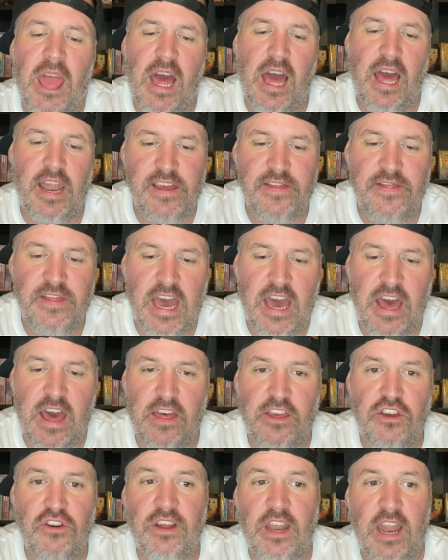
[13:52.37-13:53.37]
and in there
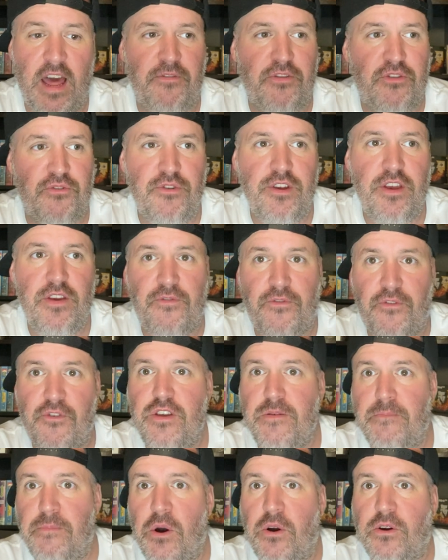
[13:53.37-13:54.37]
you can have 3
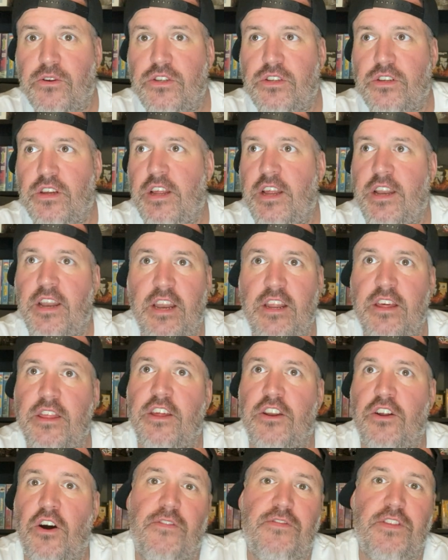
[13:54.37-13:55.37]
free books, and then
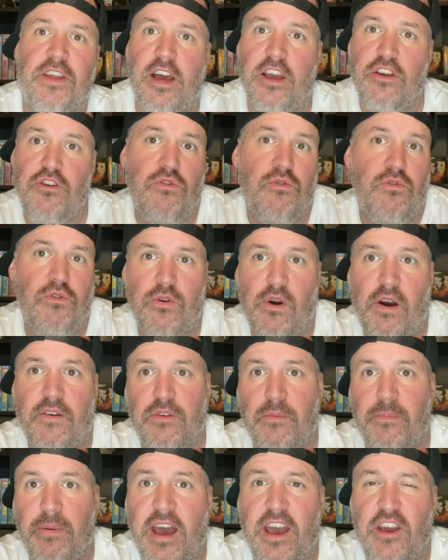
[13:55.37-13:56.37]
anything after that you have
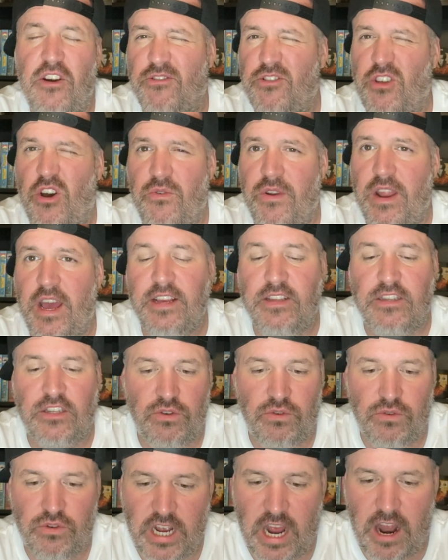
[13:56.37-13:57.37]
to pay or donate
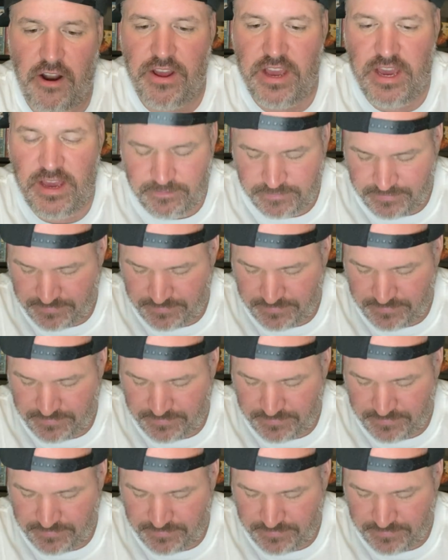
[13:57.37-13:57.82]
to charity.